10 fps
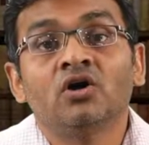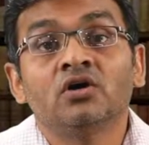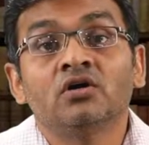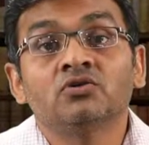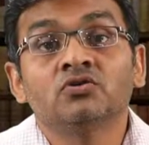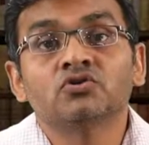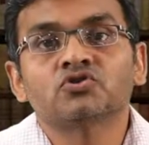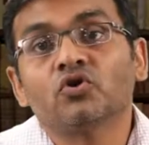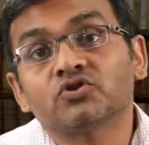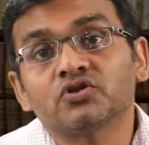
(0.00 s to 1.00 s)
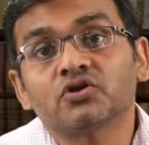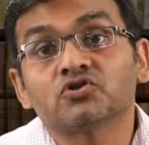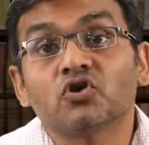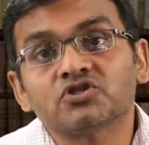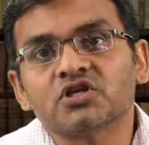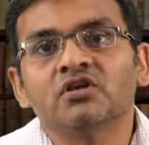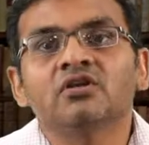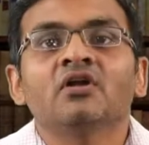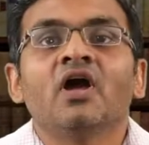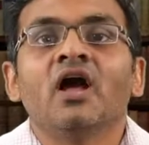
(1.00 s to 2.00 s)
uh, Soch
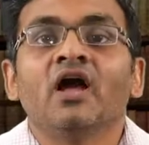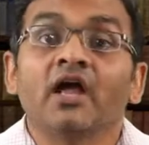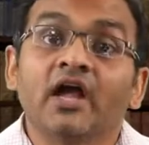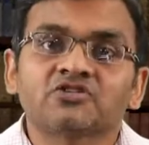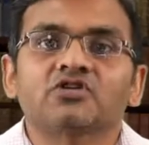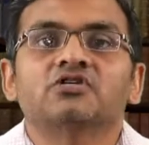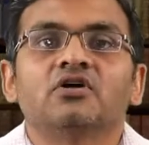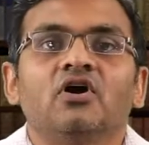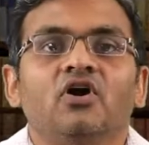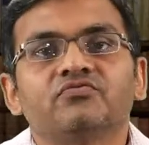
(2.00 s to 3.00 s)
Saushkin etc.